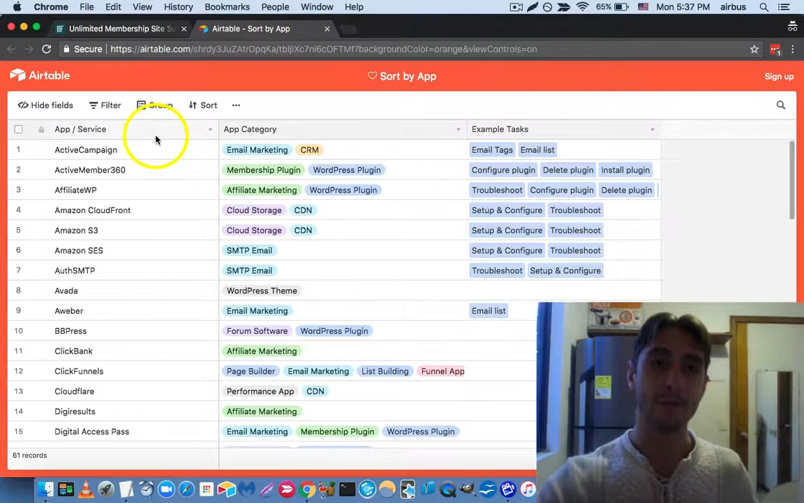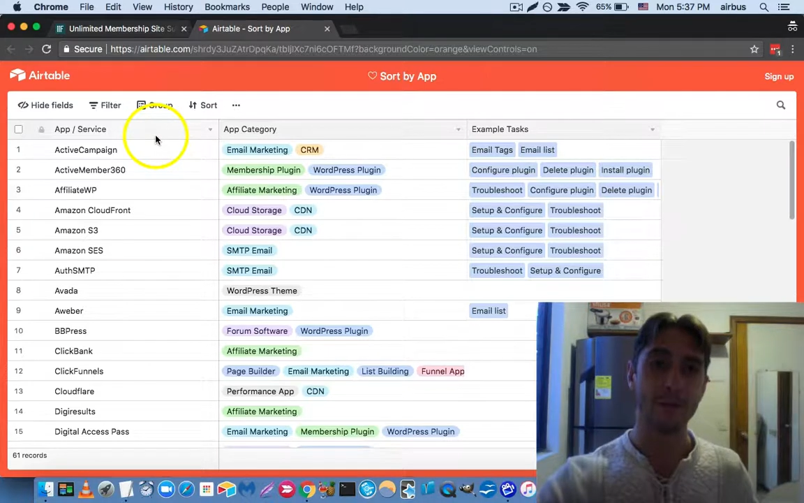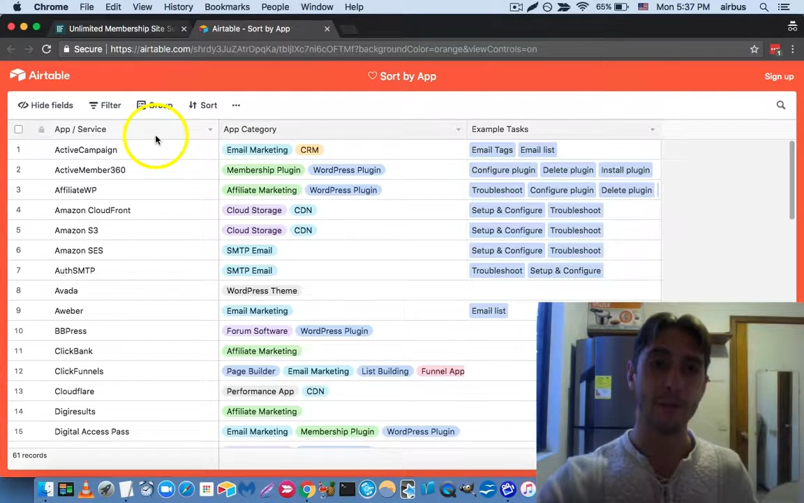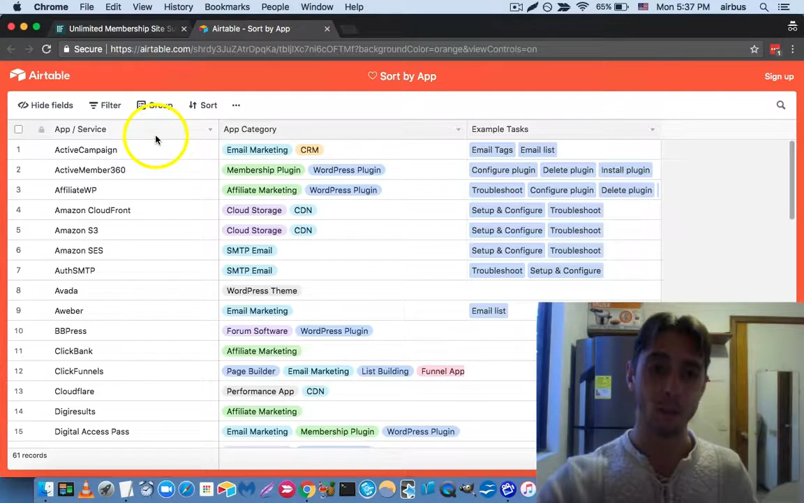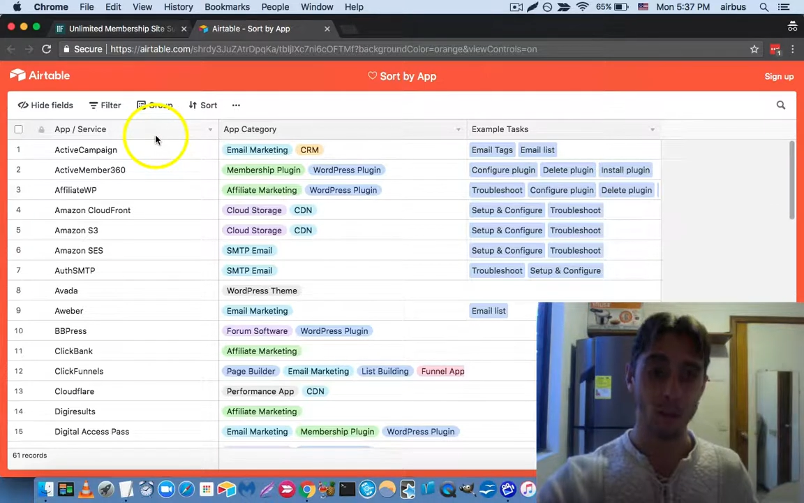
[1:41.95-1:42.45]

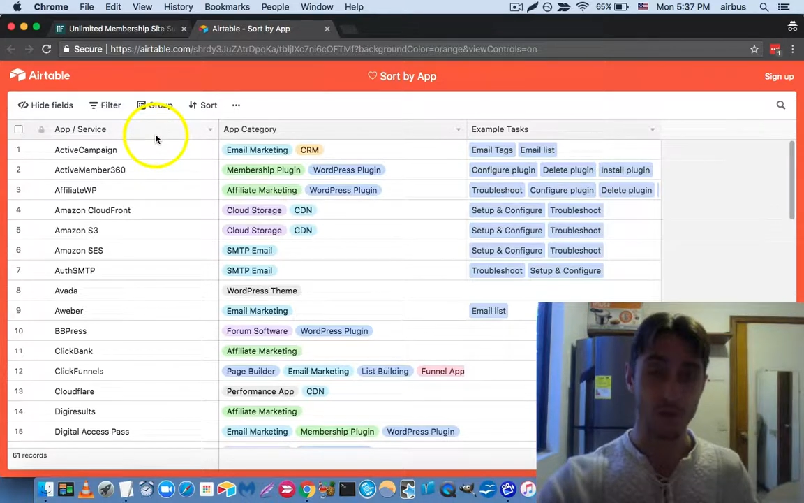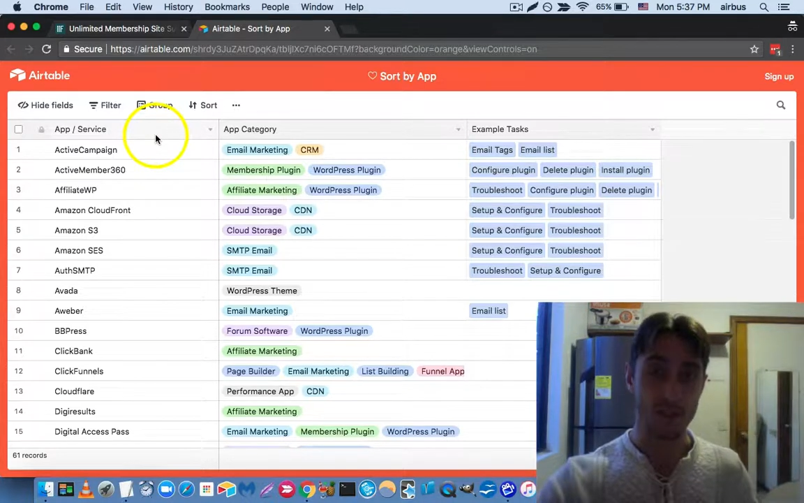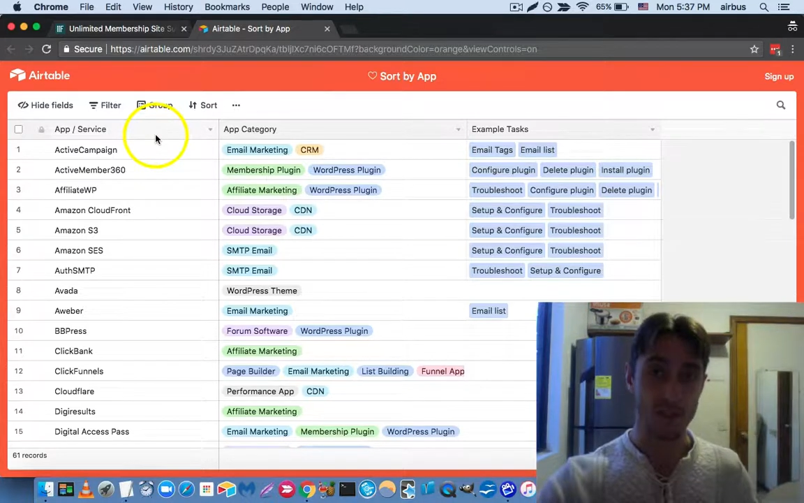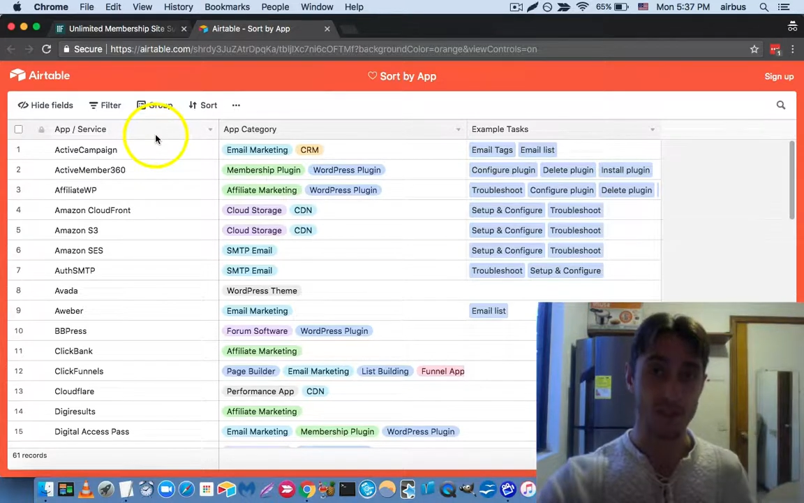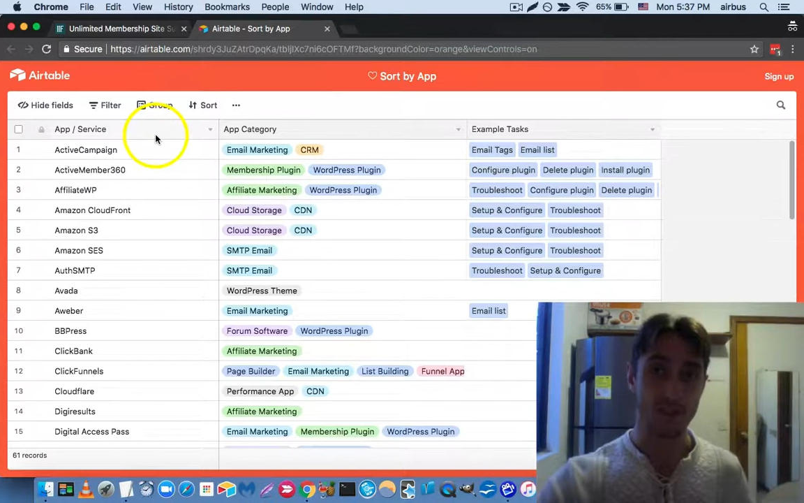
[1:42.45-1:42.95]
and
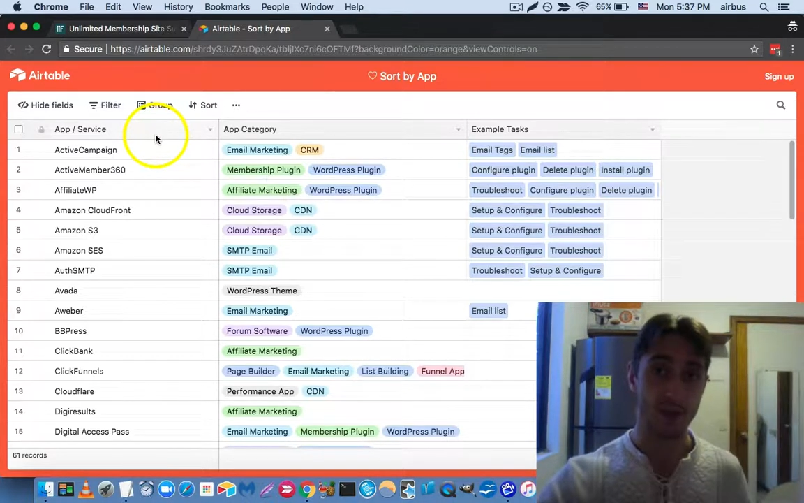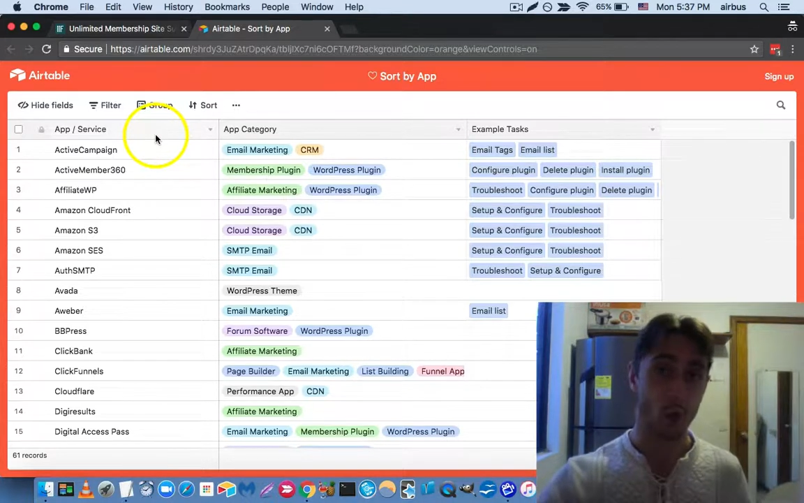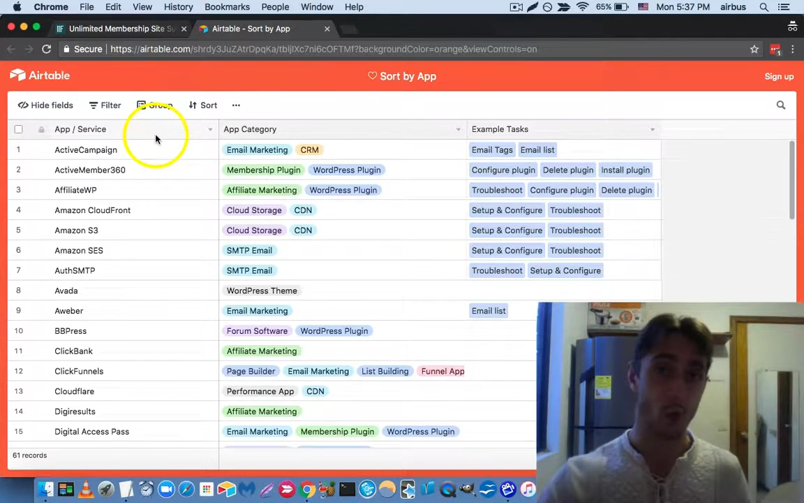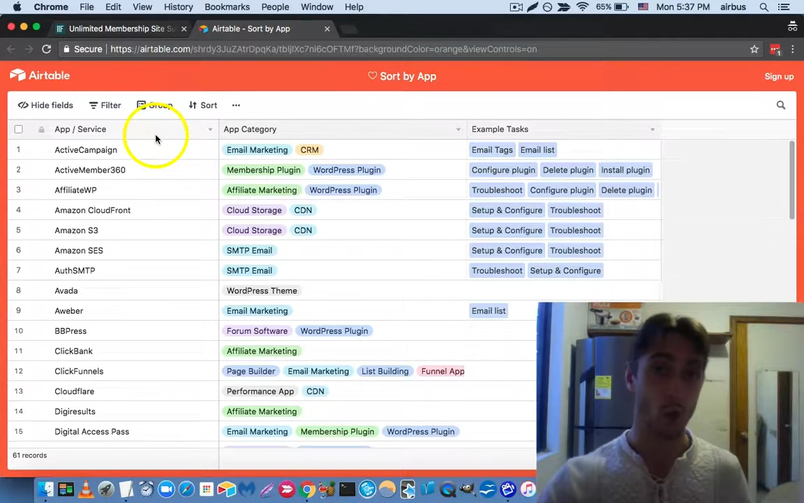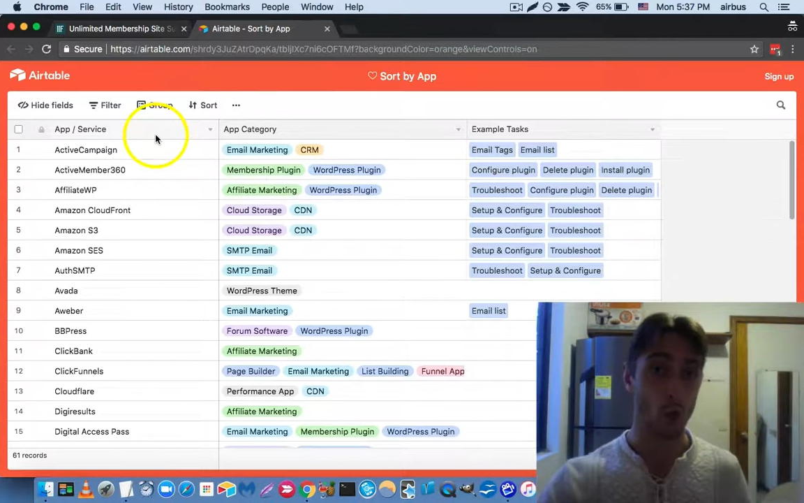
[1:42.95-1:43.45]
services that we
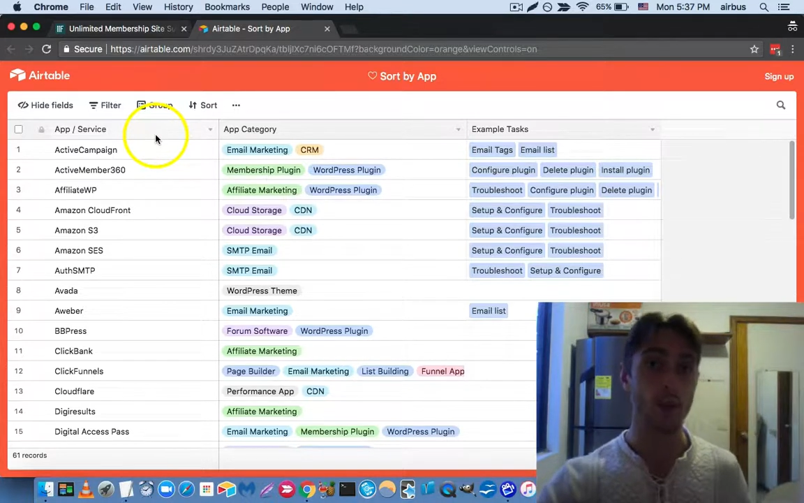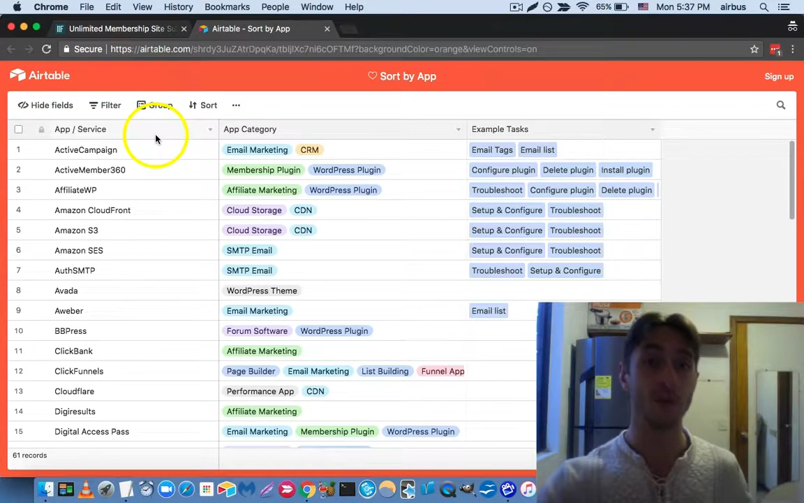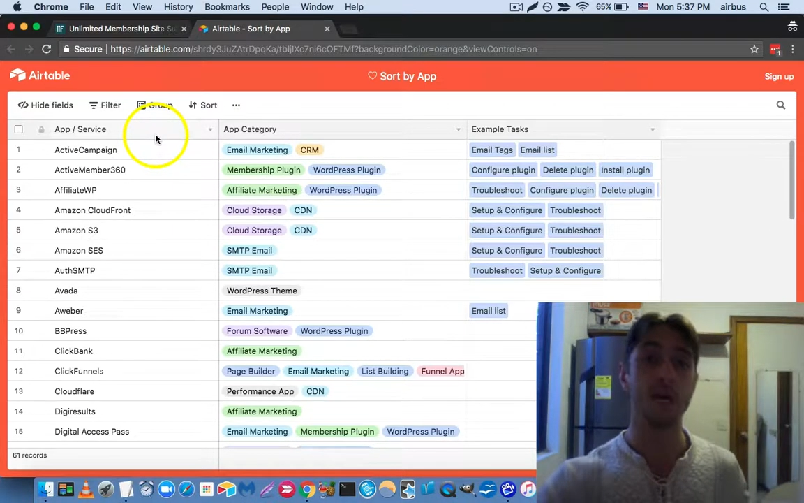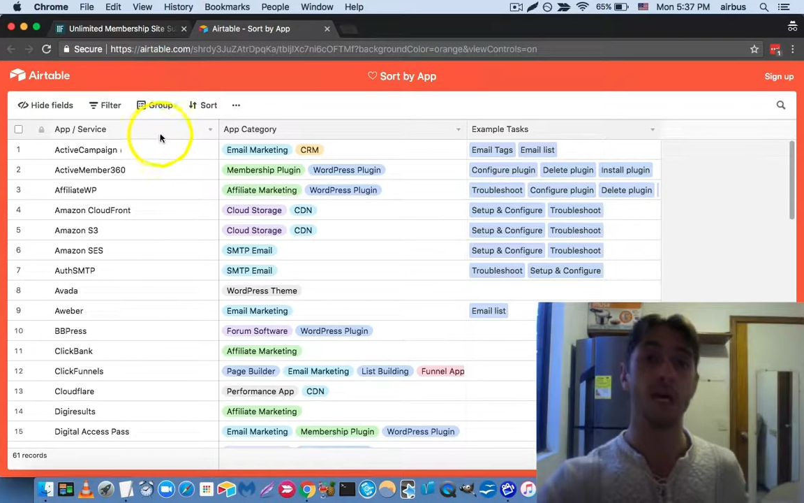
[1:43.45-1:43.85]
work with.